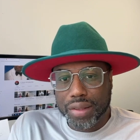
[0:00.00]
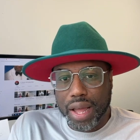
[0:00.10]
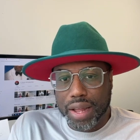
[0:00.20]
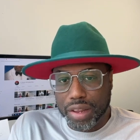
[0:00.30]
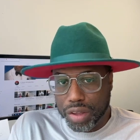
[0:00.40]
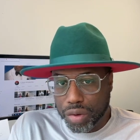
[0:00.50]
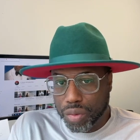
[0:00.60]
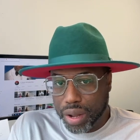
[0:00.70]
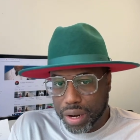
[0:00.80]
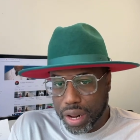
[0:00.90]
that you
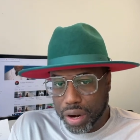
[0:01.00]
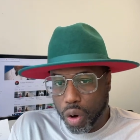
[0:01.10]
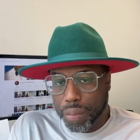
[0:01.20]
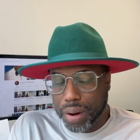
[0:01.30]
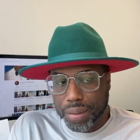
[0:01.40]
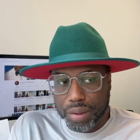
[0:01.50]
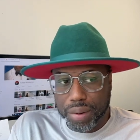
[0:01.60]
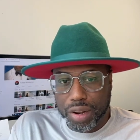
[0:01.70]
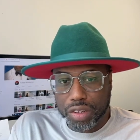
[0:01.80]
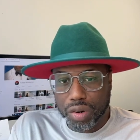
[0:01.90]
went and opened up some
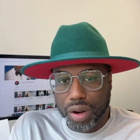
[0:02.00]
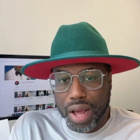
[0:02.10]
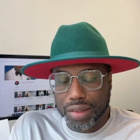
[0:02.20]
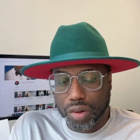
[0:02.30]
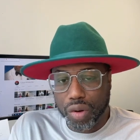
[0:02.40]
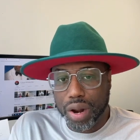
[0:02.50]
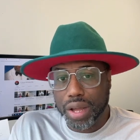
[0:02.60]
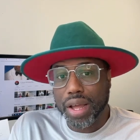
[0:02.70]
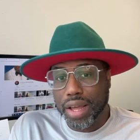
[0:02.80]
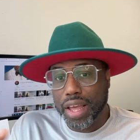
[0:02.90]
additional lines of credit,